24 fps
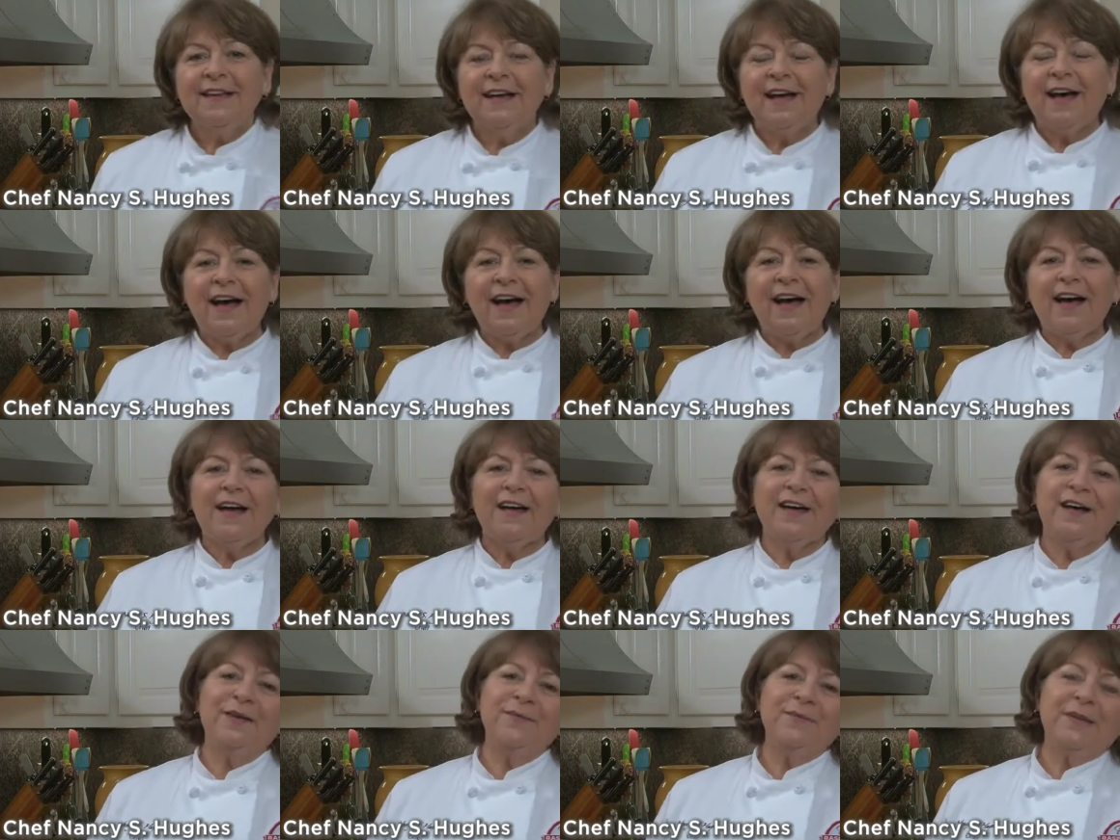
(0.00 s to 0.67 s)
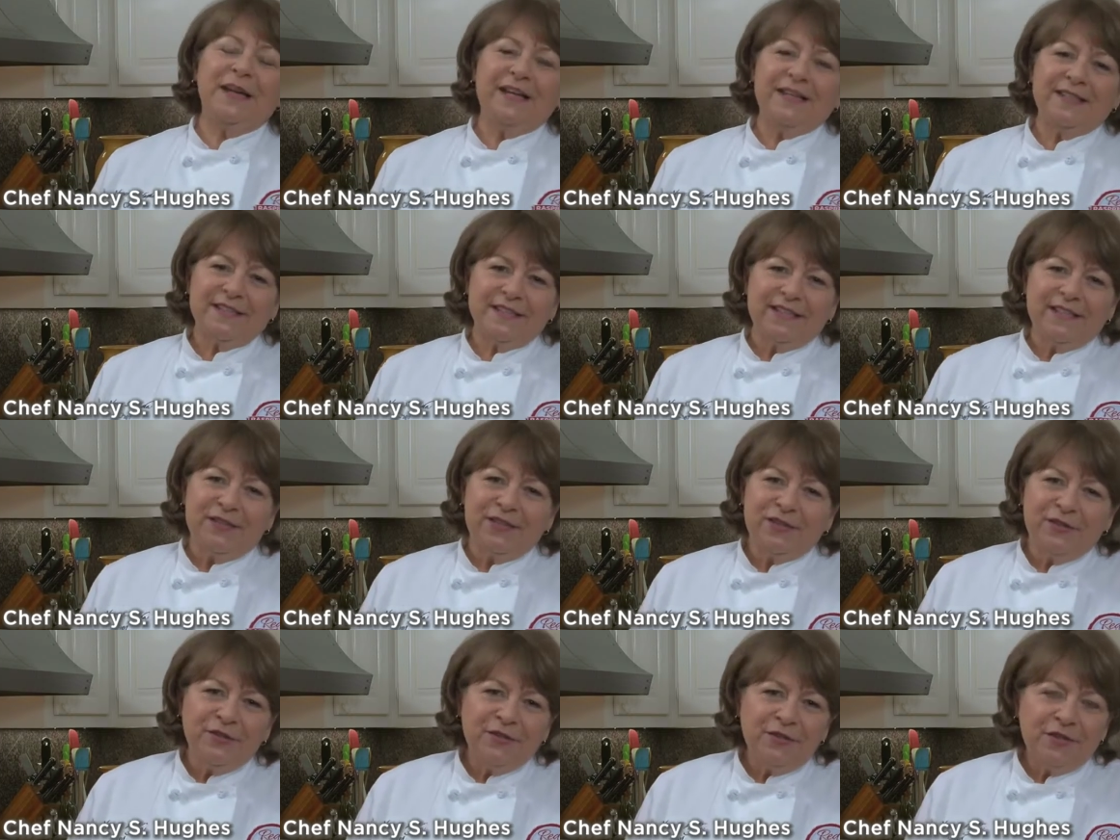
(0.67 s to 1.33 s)
Hi, I'm Nancy
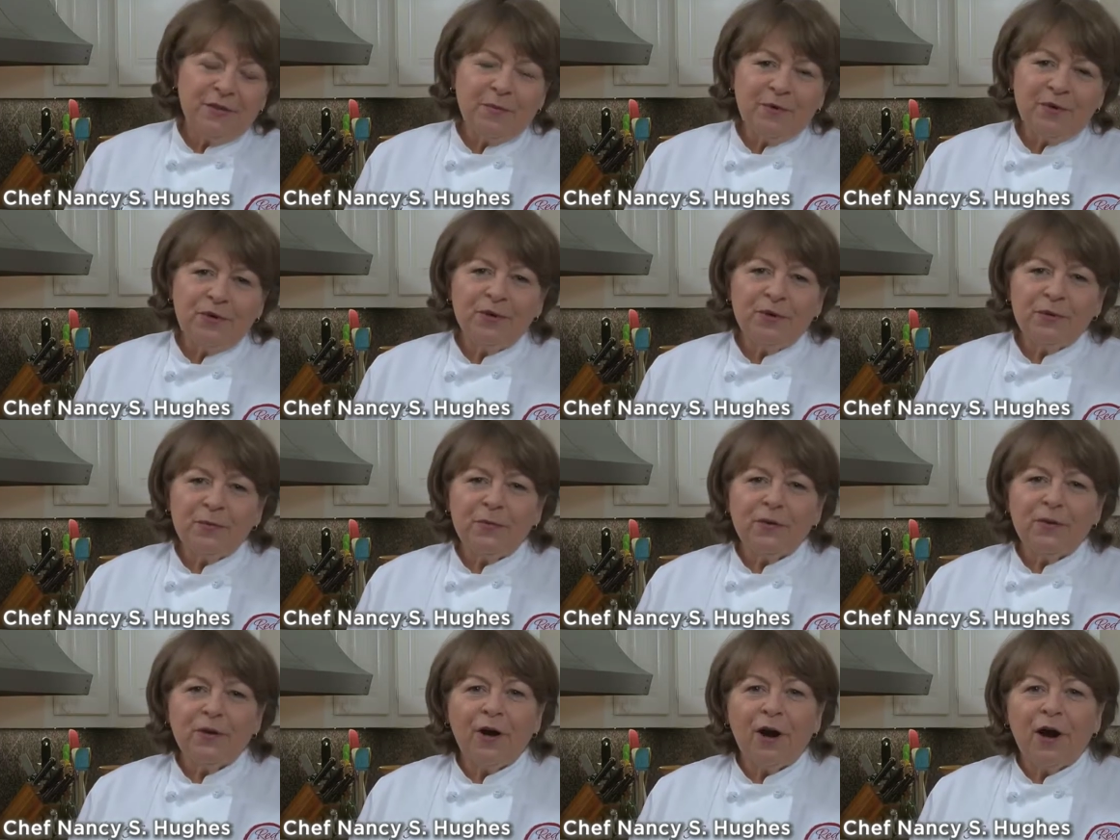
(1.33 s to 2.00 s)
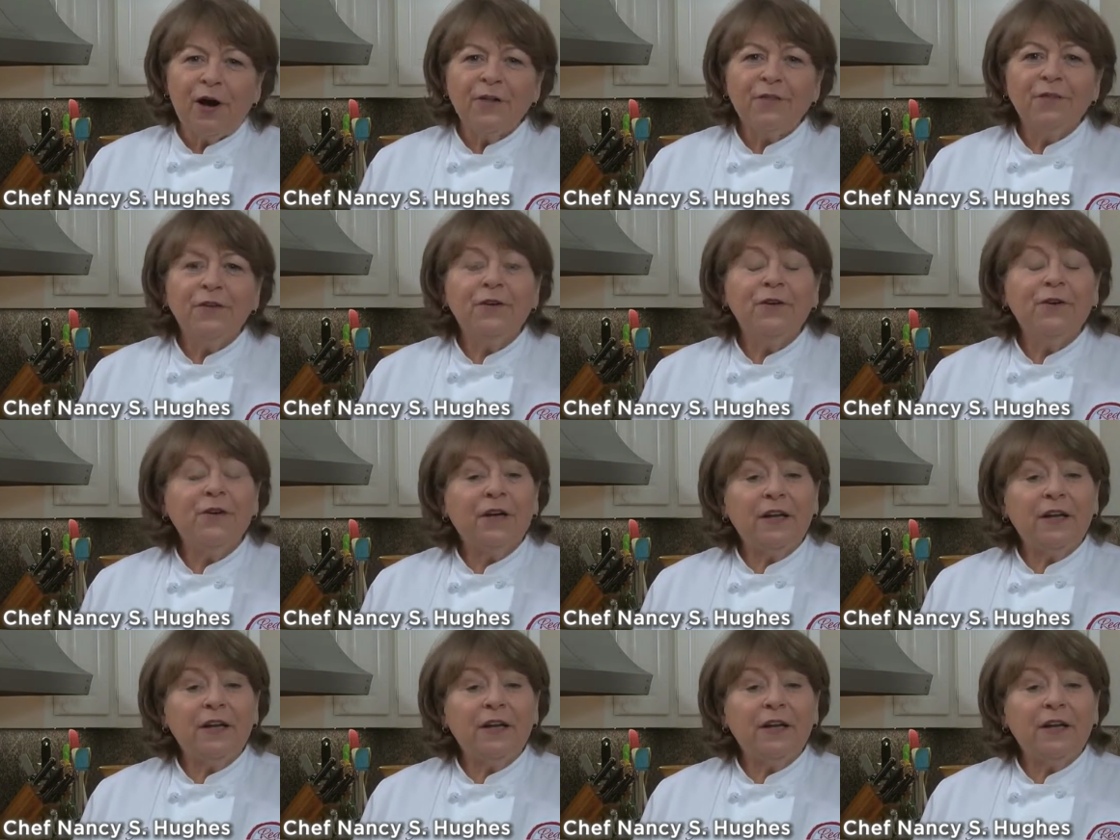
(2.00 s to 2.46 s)
Hughes. I'm a cookbook author